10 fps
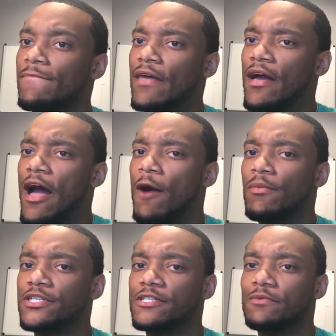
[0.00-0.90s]
how
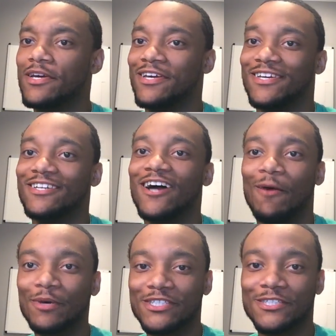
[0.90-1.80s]
much did
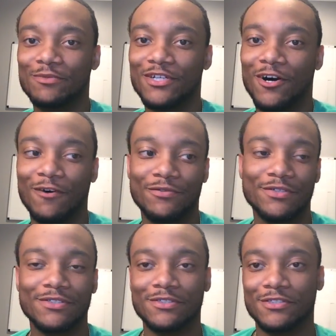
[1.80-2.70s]
we offer?
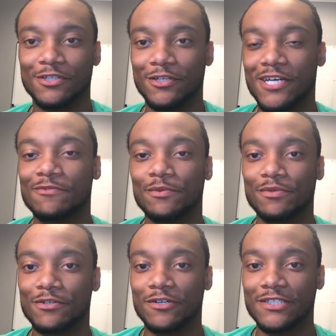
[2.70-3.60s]
So that's when we
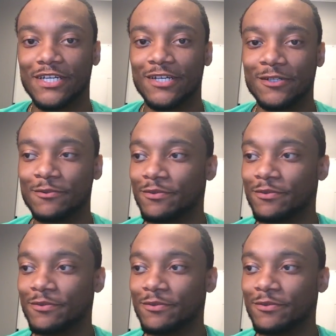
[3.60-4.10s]
start scanning them.